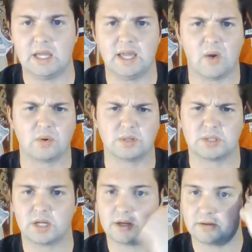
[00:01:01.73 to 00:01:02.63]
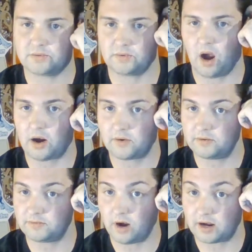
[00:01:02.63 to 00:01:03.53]
yeah, we're just going to rock
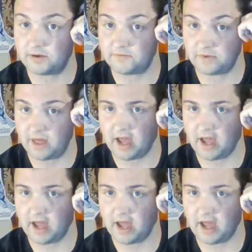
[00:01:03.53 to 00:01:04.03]
it for